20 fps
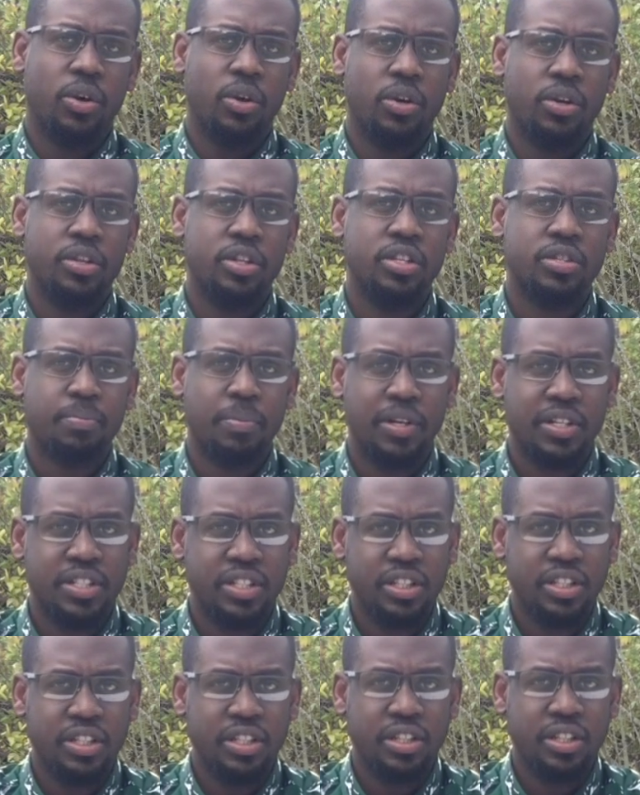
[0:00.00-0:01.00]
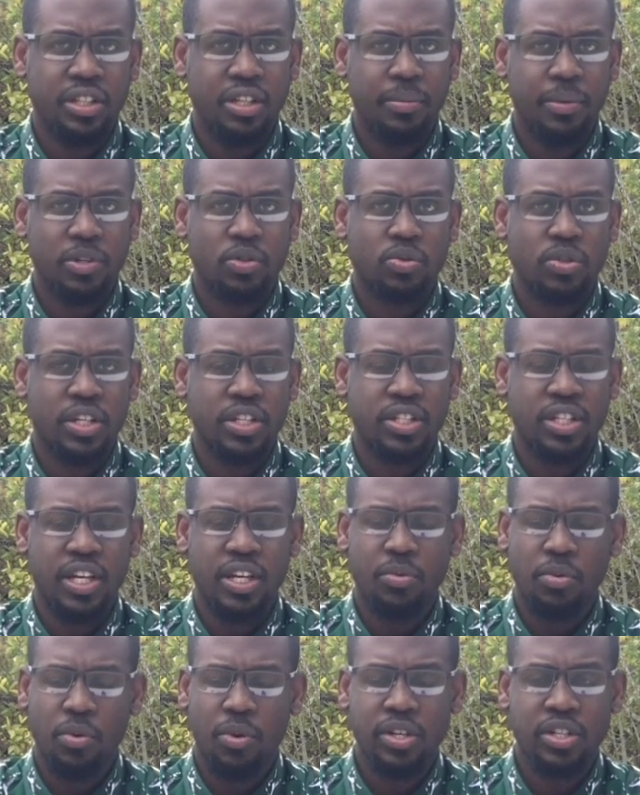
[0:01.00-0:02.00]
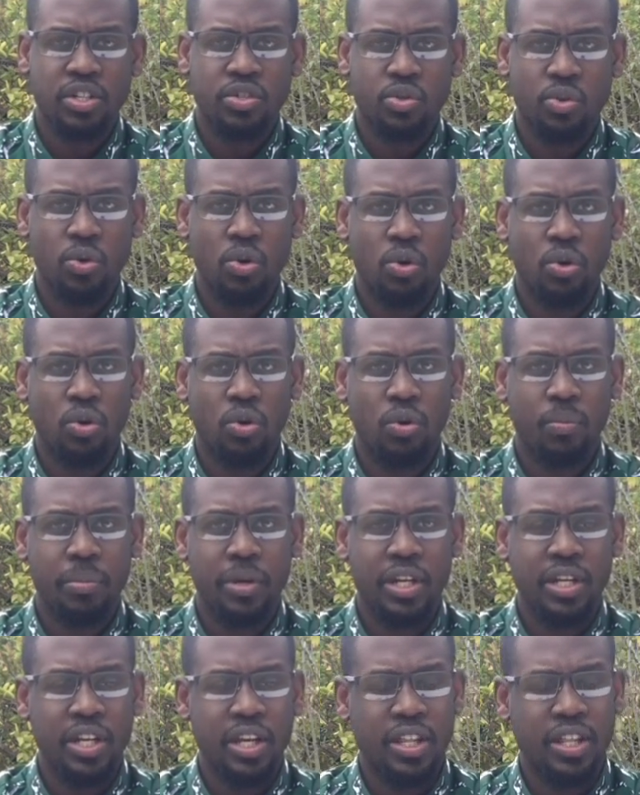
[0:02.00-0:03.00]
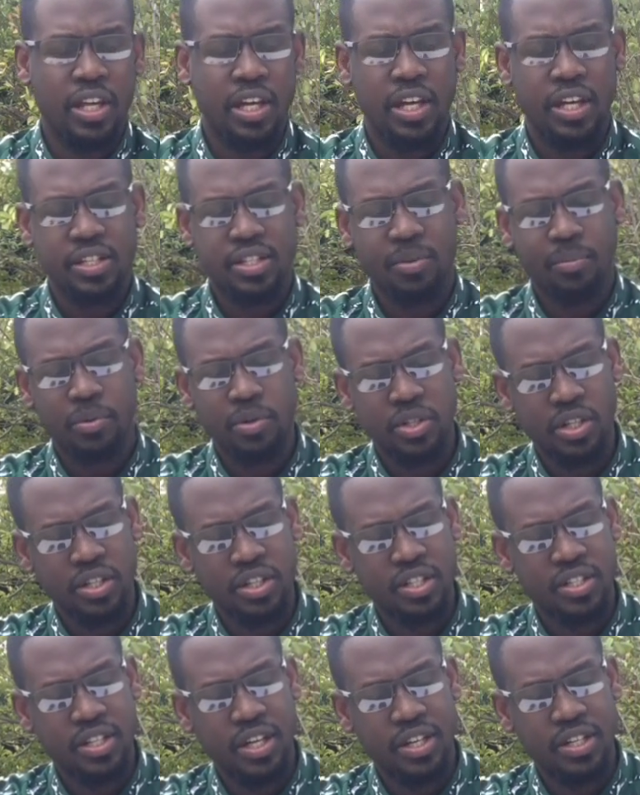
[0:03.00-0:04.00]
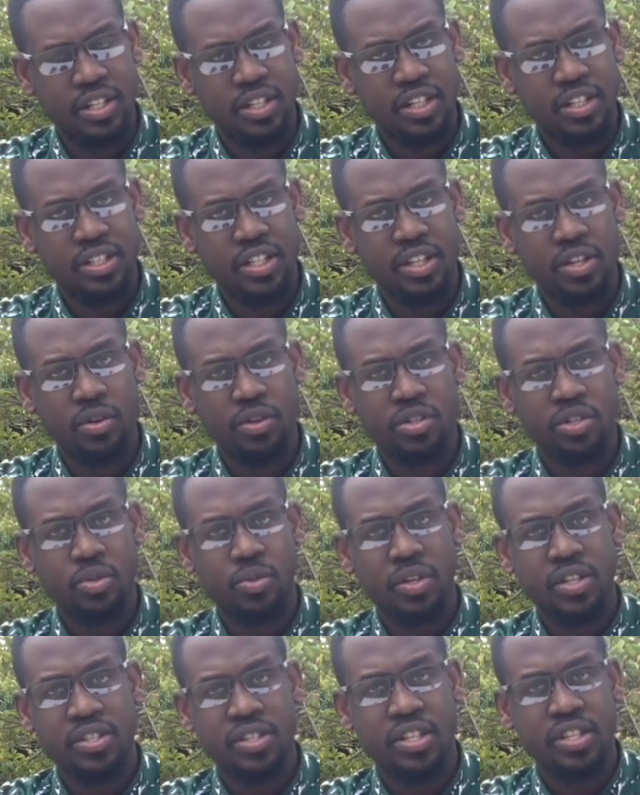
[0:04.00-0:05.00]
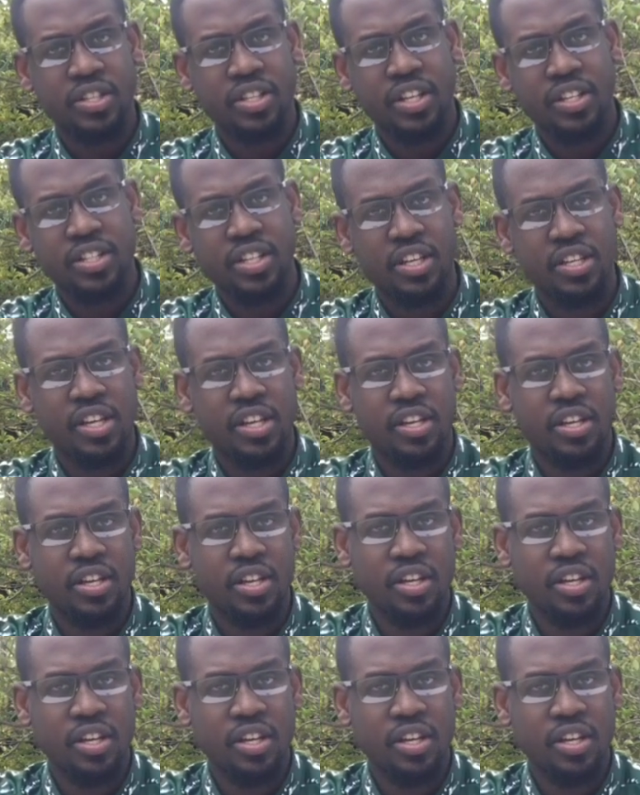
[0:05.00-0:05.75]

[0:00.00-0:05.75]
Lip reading: this party imetutesa and we wanted to go home, and here they are supporting this candidate and they ought to extend their tenure.